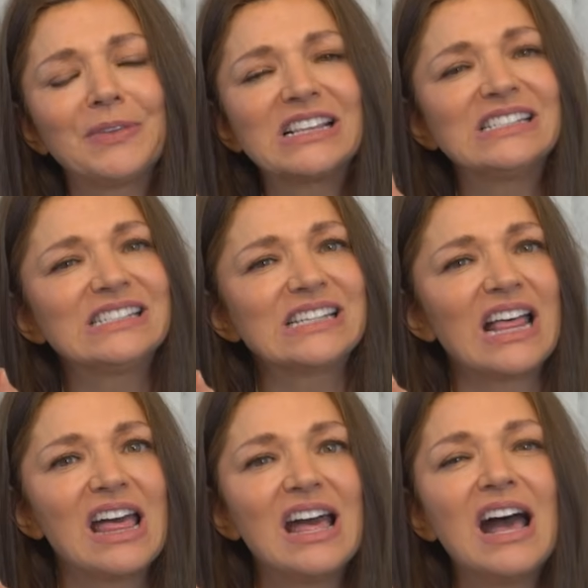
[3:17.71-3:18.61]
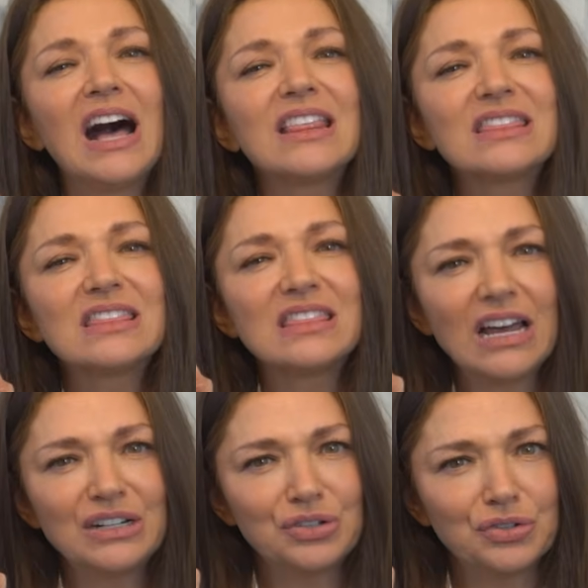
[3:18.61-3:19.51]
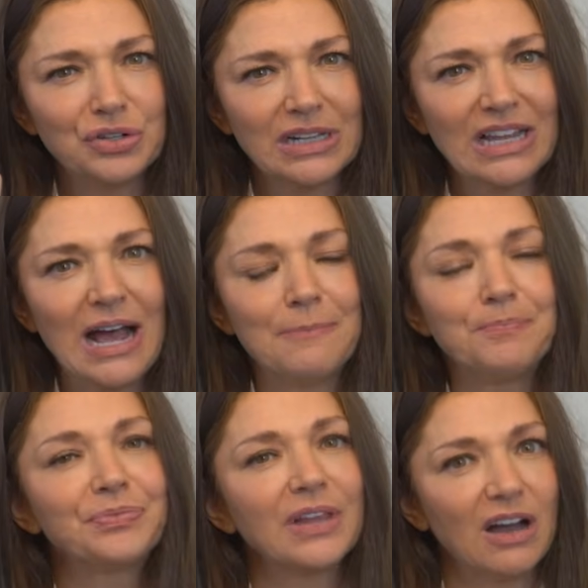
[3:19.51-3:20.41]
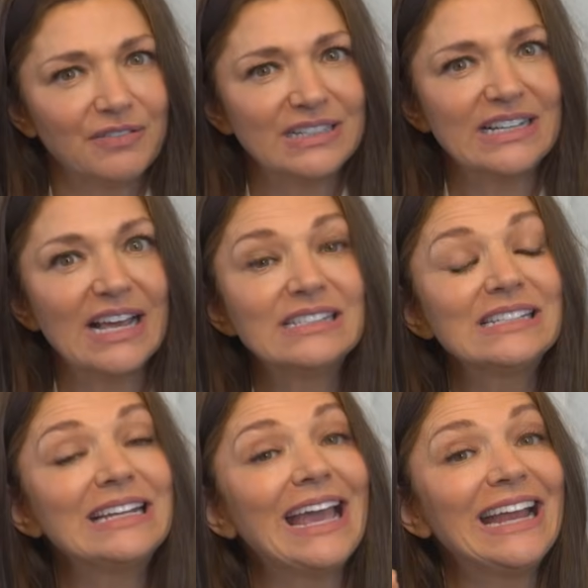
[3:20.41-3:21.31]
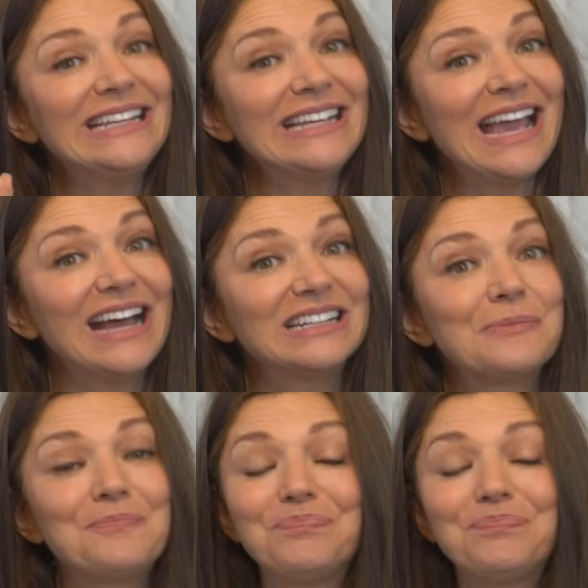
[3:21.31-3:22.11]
Like this is a thunderclap of intensity, and yet